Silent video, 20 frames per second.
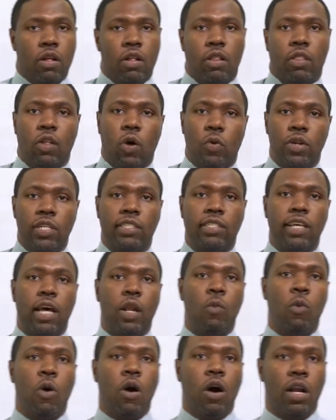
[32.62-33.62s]
Now the
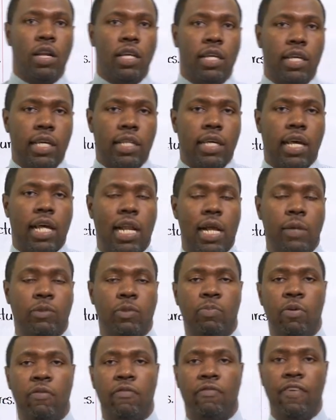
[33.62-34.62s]
cell wall, it helps
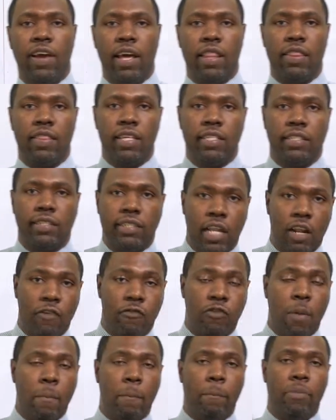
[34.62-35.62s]
prevent the cell
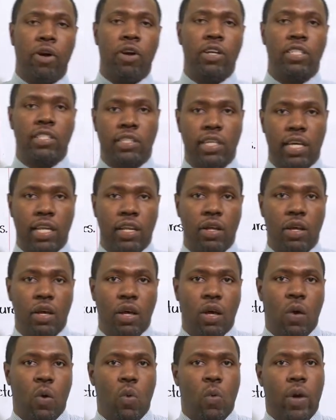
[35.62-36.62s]
from bursting
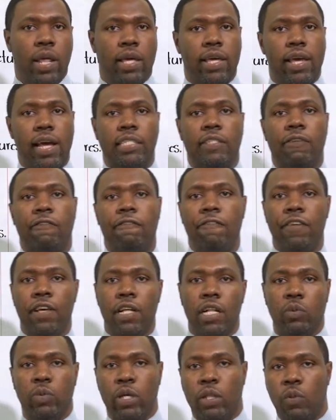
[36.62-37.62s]
when it gets
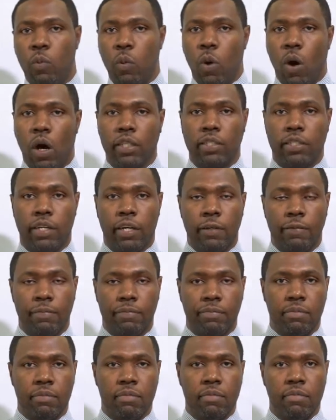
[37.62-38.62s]
filled with water.
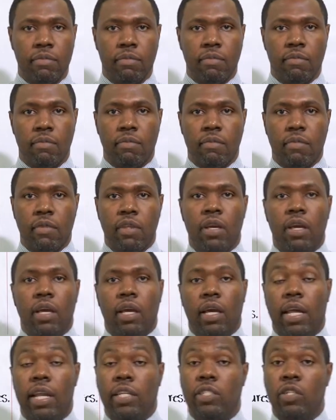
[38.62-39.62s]

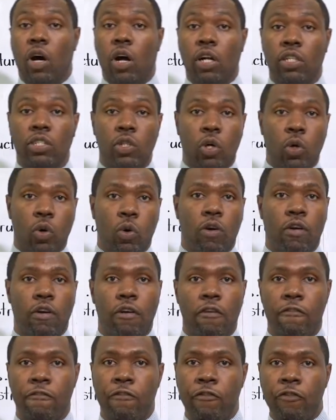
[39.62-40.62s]
It is also
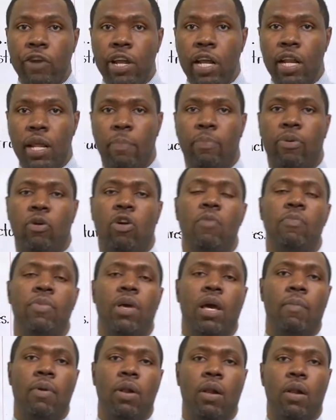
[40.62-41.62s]
freely
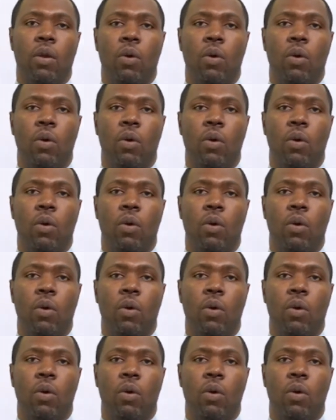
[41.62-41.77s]
permeable,